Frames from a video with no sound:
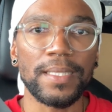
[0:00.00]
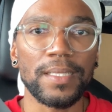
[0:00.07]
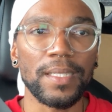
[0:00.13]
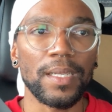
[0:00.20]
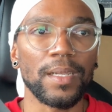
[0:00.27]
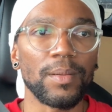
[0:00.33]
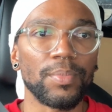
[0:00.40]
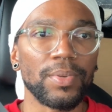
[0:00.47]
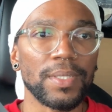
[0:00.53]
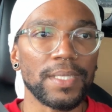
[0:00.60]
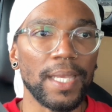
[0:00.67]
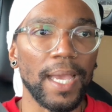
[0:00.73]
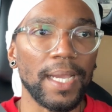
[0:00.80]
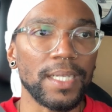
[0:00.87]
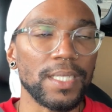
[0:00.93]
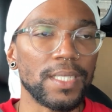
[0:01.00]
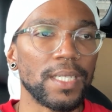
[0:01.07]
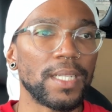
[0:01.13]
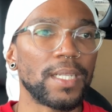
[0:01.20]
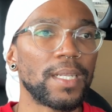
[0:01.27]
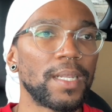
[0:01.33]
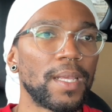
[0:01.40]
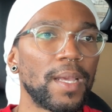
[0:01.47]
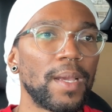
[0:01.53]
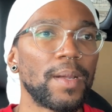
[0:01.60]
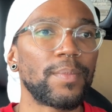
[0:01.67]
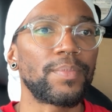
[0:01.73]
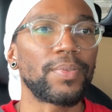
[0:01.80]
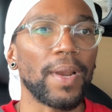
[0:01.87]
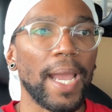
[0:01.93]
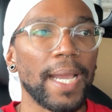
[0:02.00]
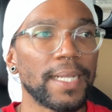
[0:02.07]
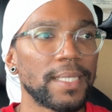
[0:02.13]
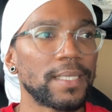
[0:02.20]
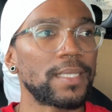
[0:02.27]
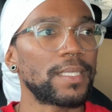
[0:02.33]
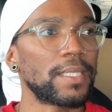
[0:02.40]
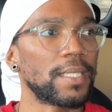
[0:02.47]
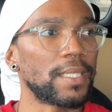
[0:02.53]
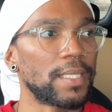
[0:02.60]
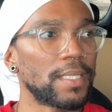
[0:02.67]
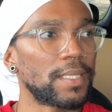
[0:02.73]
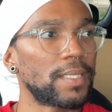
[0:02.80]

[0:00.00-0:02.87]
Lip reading: protection practices,